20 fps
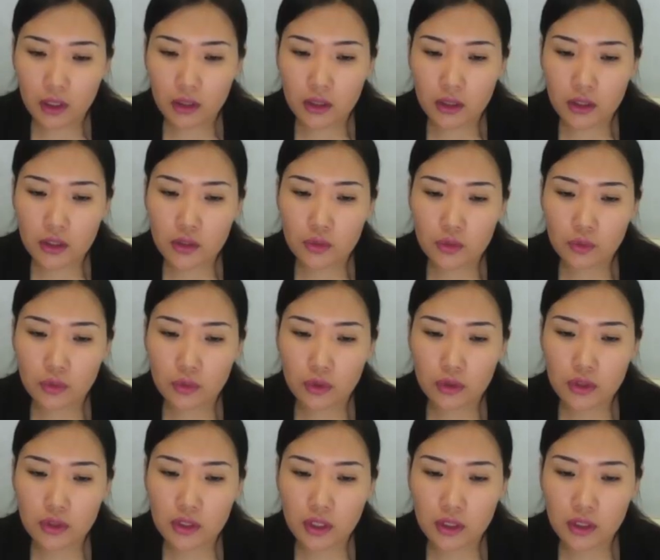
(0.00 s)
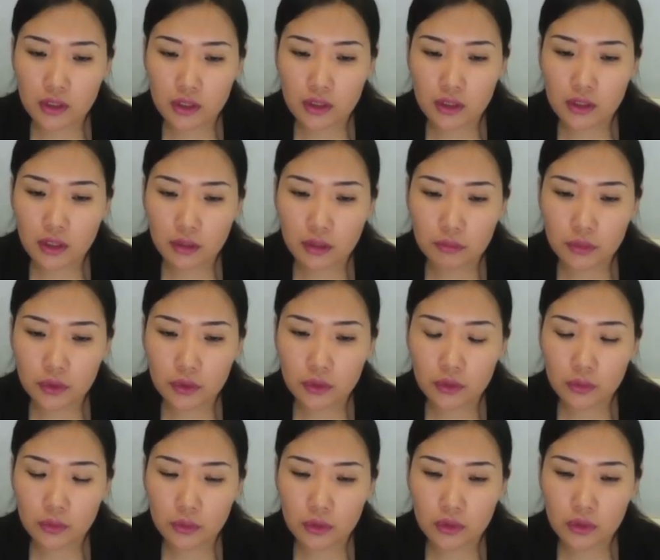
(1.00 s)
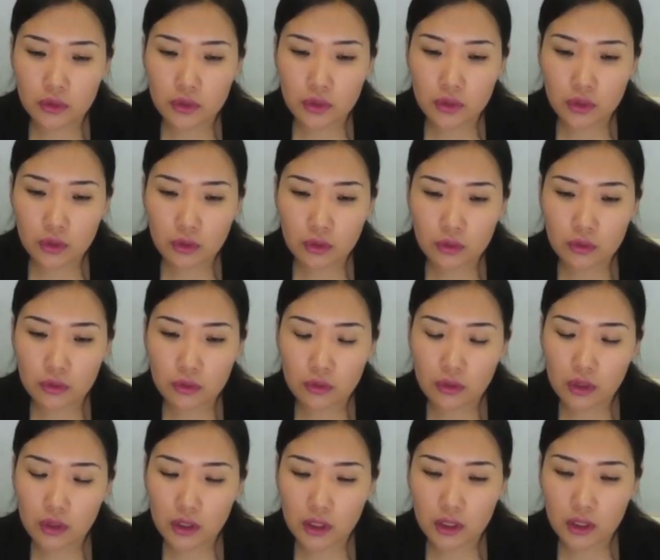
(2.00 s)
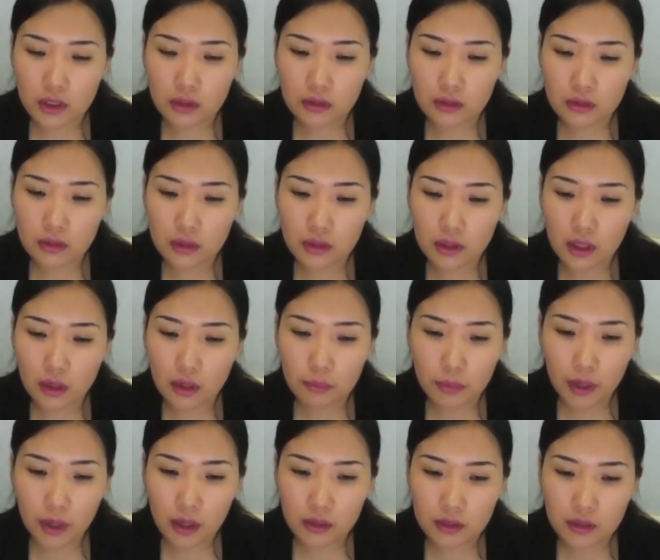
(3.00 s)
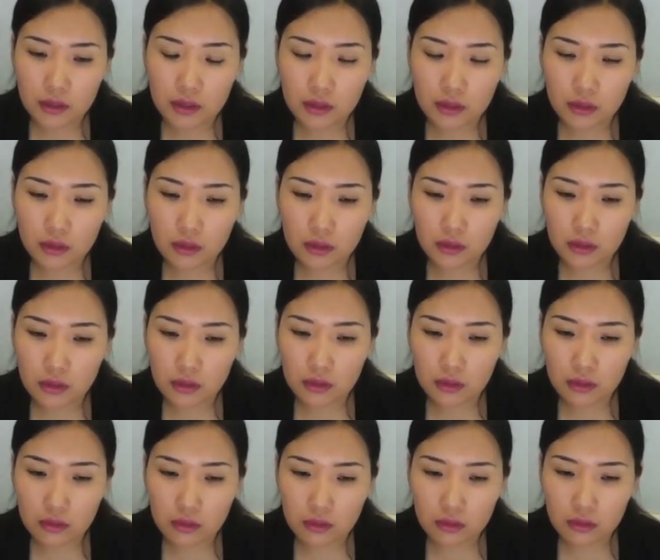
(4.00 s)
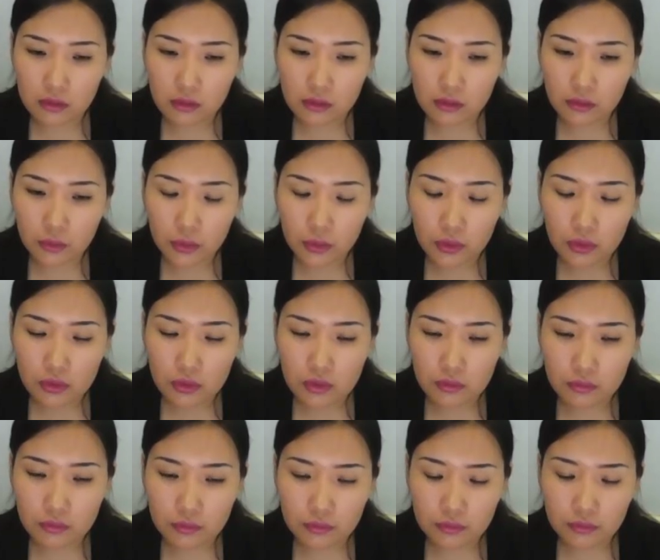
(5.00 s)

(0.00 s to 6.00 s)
These words enter a number will show in the compiler windows.